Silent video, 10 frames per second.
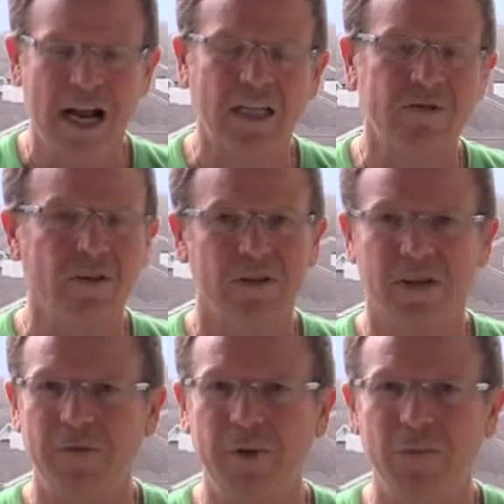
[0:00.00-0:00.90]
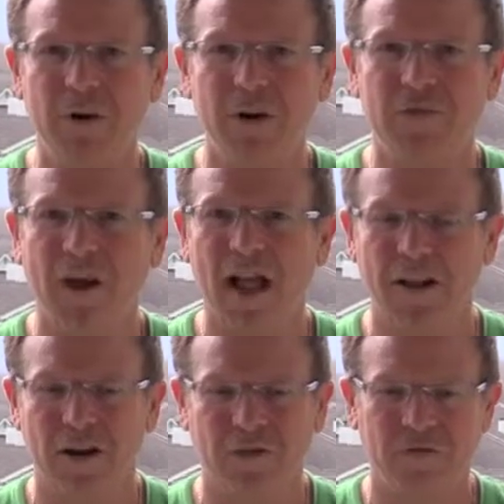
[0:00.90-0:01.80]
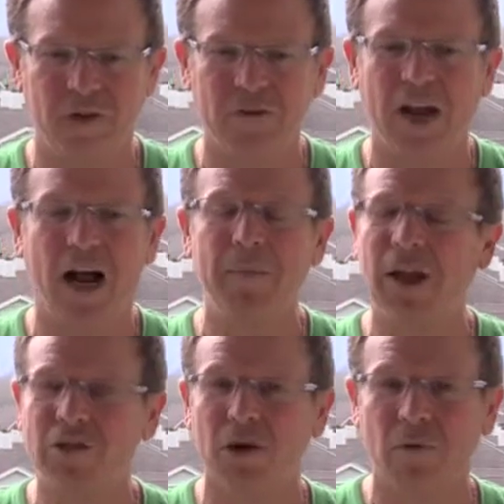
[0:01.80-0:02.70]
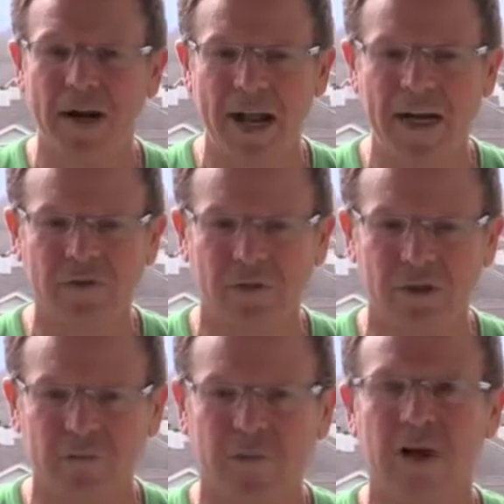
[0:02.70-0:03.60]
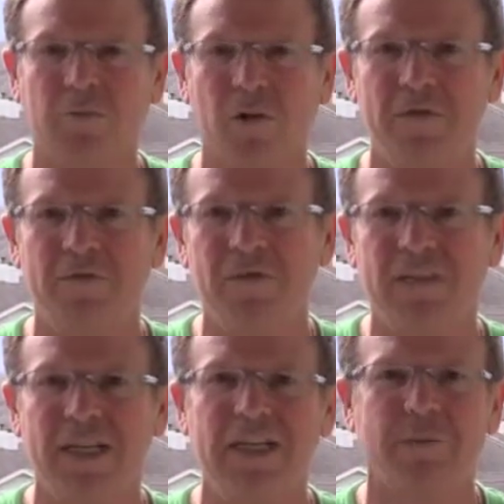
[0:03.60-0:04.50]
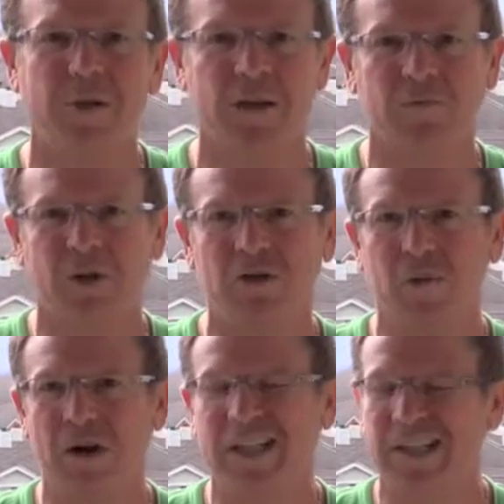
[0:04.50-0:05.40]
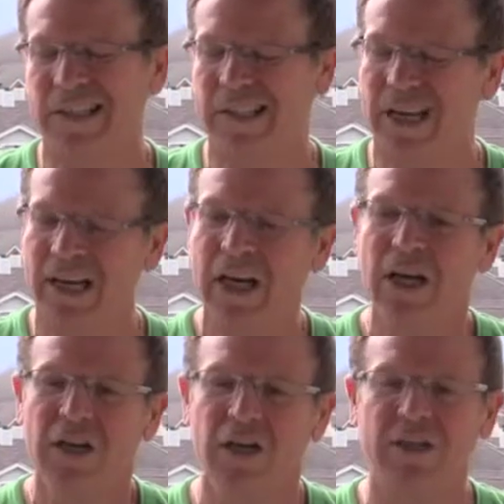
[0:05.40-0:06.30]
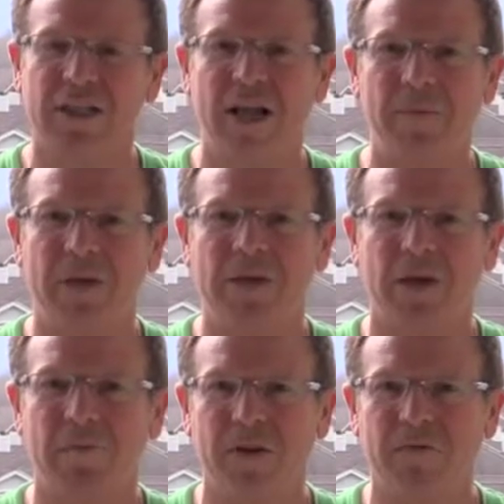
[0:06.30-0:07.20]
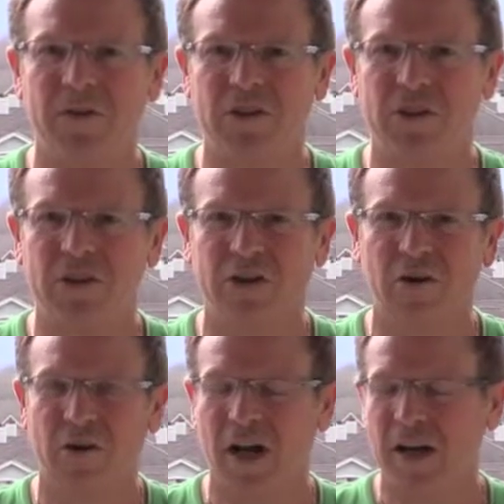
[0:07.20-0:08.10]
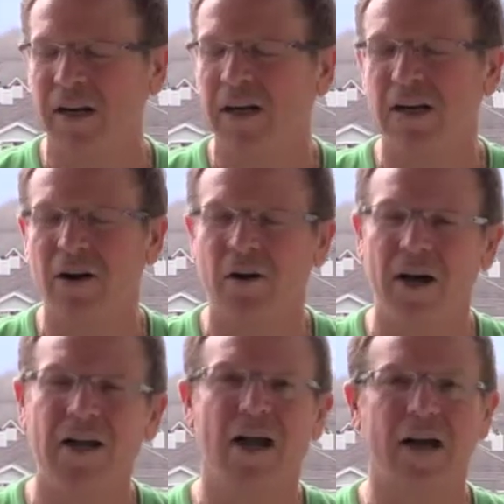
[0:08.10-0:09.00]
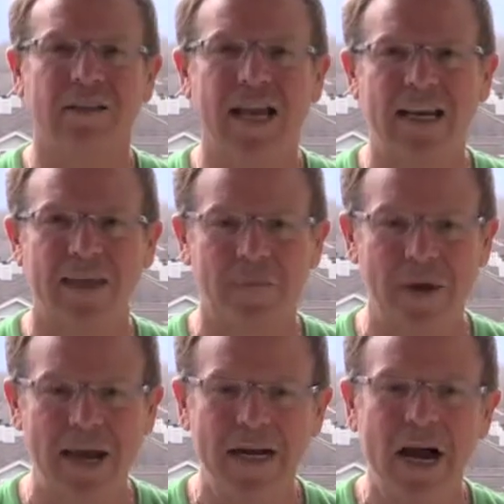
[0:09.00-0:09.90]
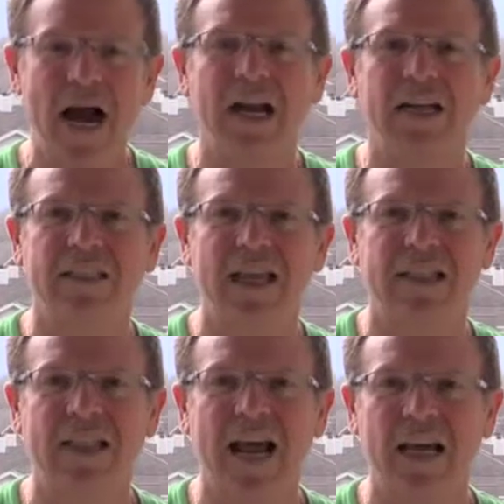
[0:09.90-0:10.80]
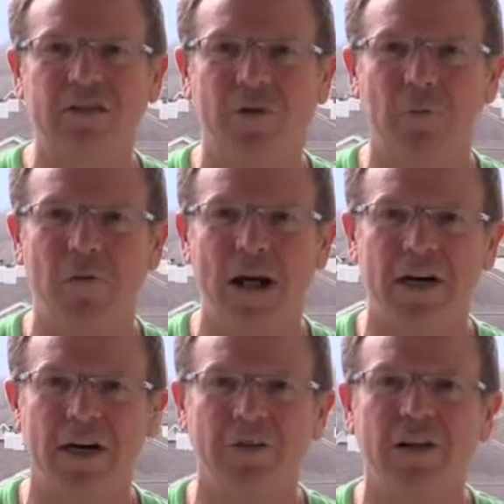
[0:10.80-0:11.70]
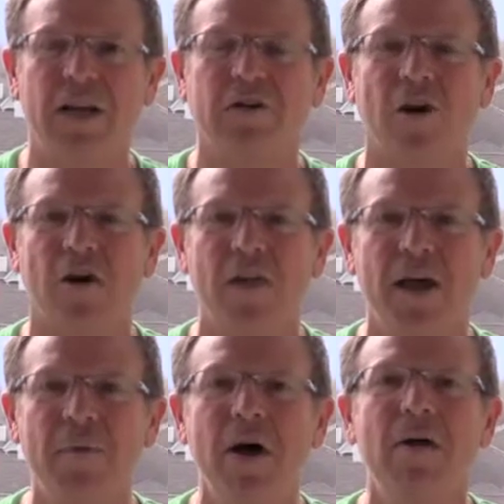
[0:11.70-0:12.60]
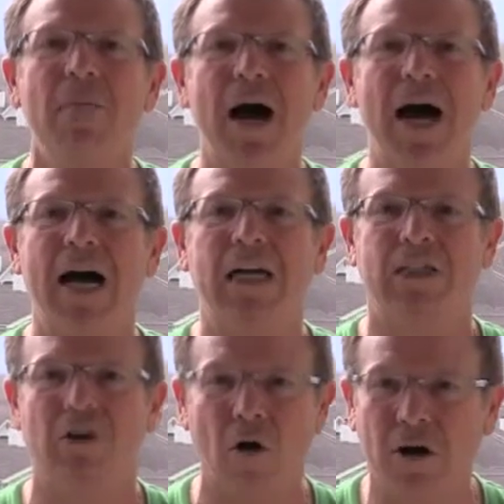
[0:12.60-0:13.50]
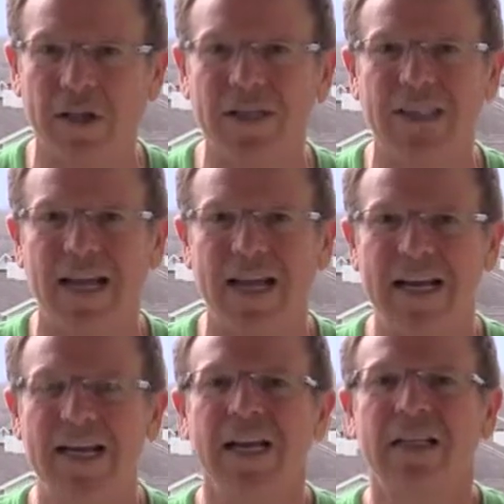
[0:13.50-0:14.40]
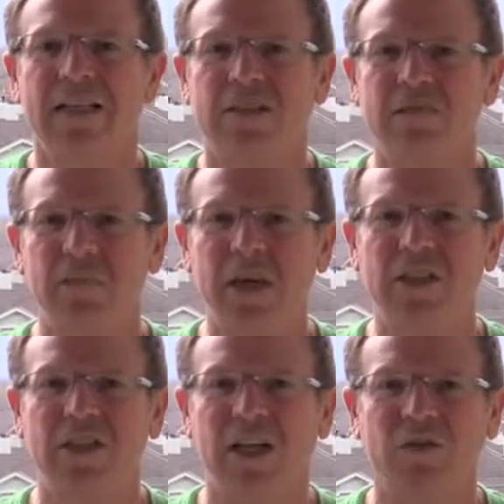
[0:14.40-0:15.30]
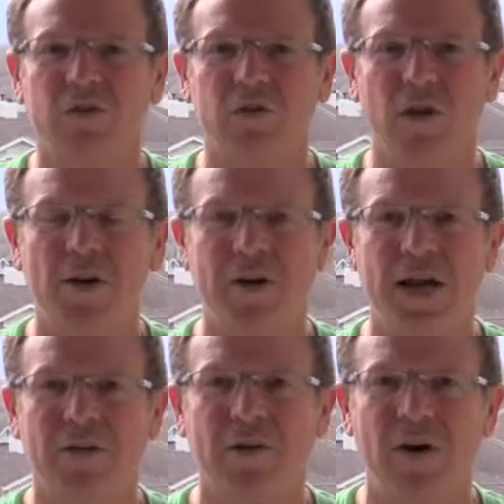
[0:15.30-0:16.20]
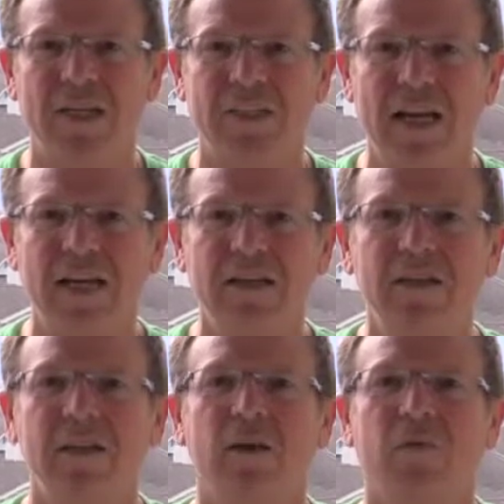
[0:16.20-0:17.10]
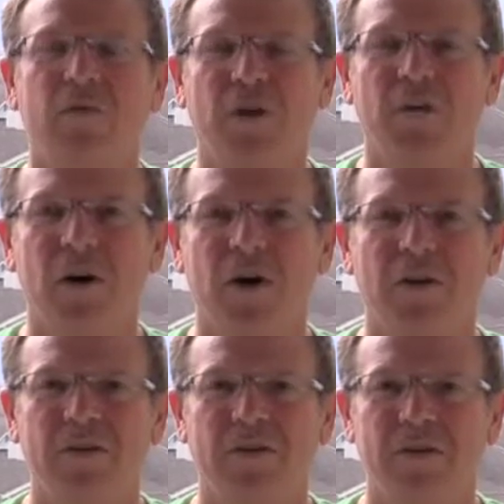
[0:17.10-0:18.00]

Nashville, they've been pretty solid all season. I'm not sure why Nashville is plus 115 to plus 120 in this thing. Usually that means something fishy is going on. You know what? I'll take the bait. I'm going to take the Nashville Predators and call them my dog of the day. This is Mitch. Thanks for joining me. Have a great day. We'll see you tomorrow.